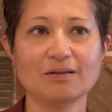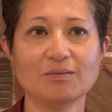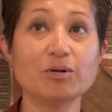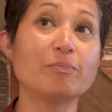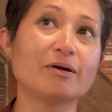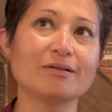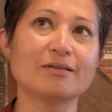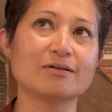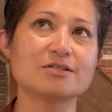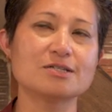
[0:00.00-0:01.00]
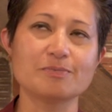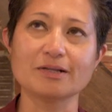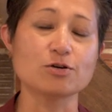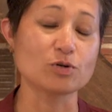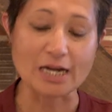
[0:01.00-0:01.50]
but apparently there's
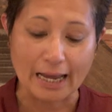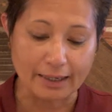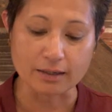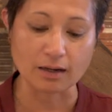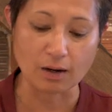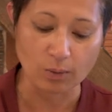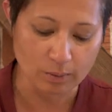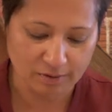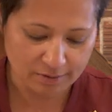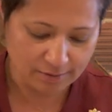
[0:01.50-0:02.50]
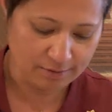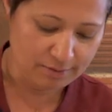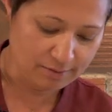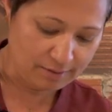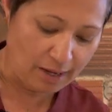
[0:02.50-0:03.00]
stipulation, which I didn't know.
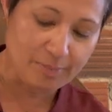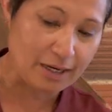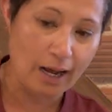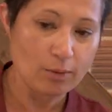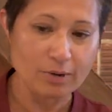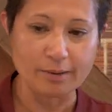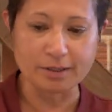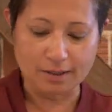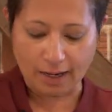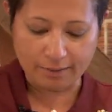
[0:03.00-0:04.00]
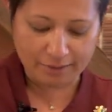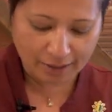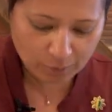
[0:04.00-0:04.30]
I